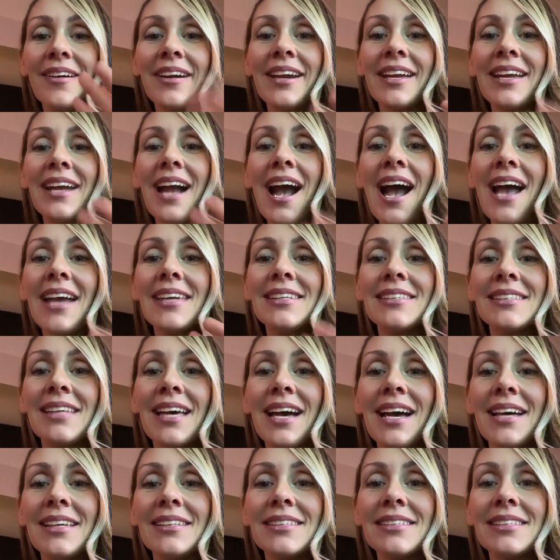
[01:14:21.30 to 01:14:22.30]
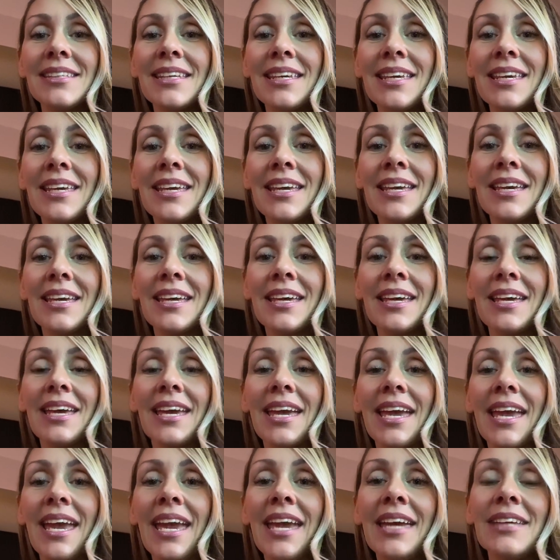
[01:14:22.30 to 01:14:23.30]
All right, guys, I'll see.
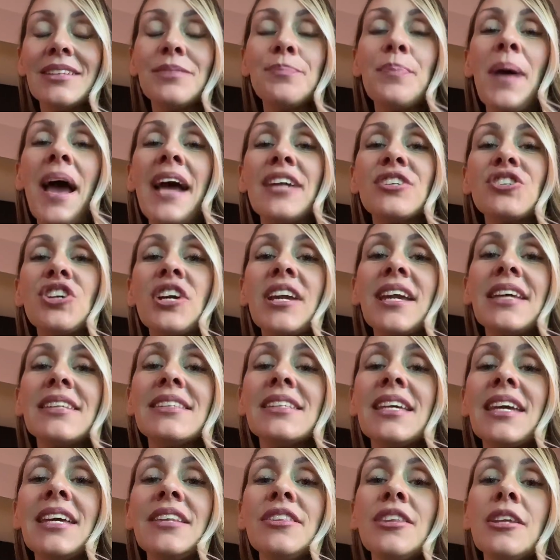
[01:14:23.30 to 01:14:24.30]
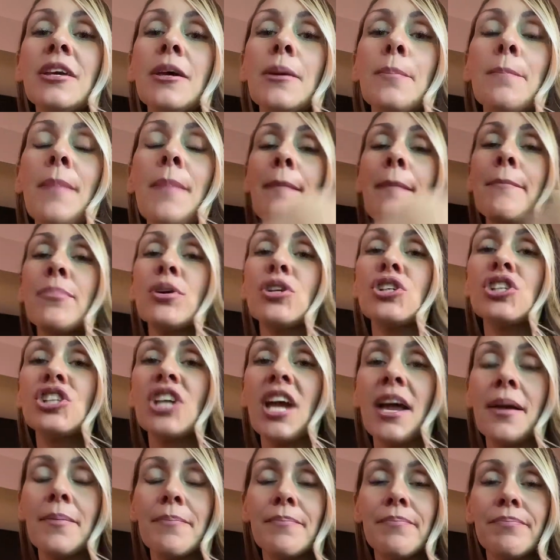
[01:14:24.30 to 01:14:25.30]
Patrick, it's in
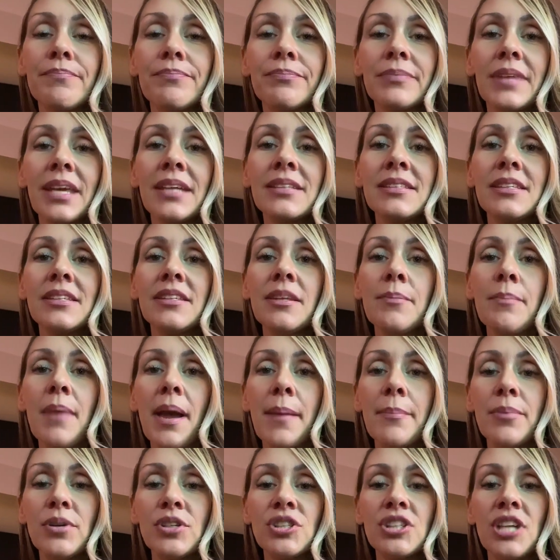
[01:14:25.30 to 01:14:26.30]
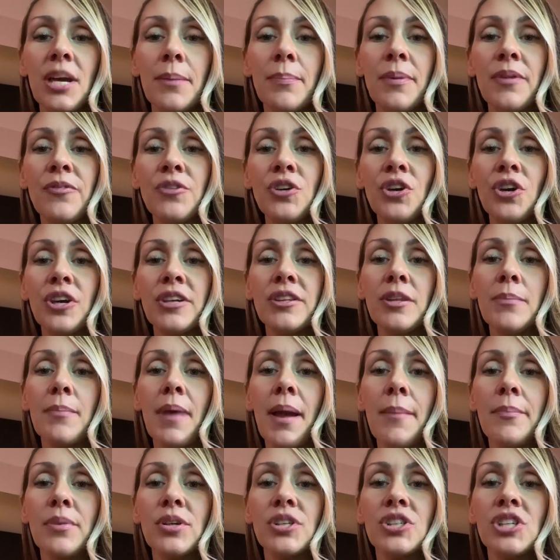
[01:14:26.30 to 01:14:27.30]
membership. It's in the membership if you're in the
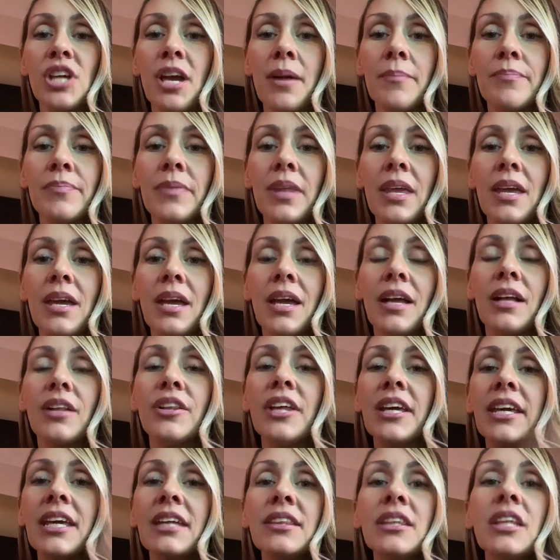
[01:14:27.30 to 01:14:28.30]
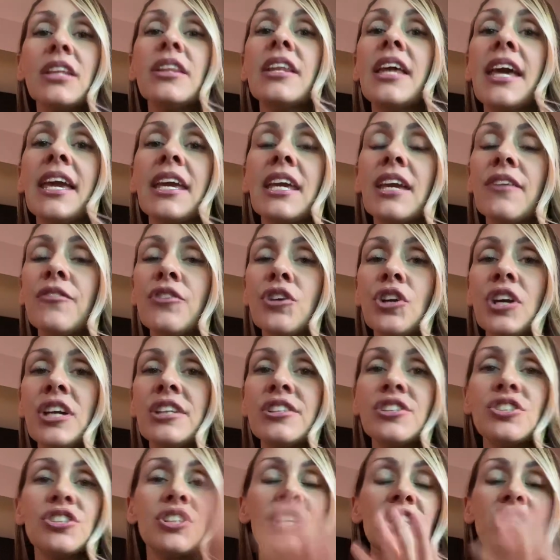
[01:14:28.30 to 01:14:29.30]
membership. Click in the link if you're
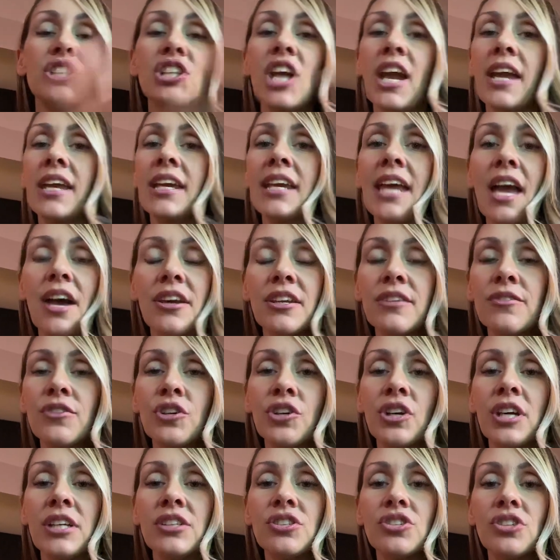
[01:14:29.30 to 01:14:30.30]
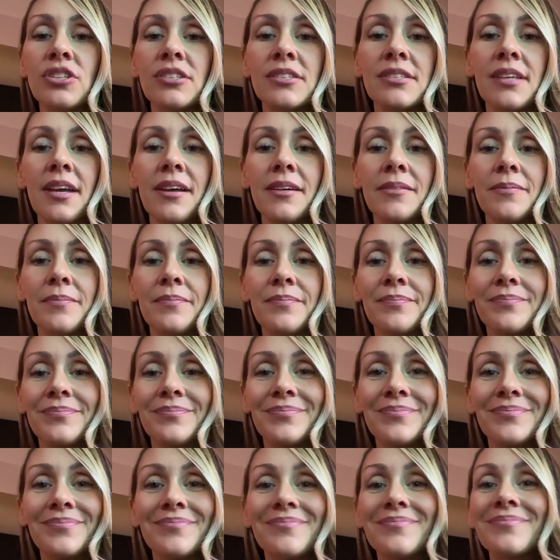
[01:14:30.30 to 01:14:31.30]
interested. Check it out if you're interested.
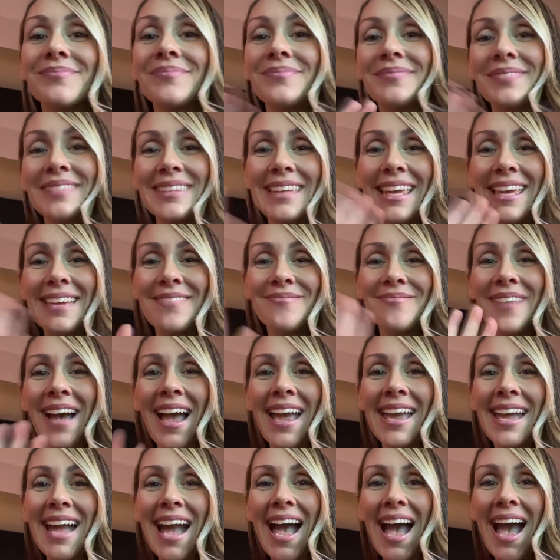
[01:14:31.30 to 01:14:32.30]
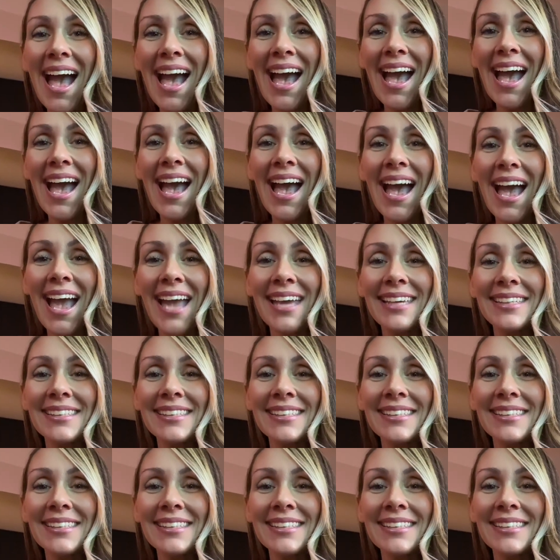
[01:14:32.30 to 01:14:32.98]
Bye, guys.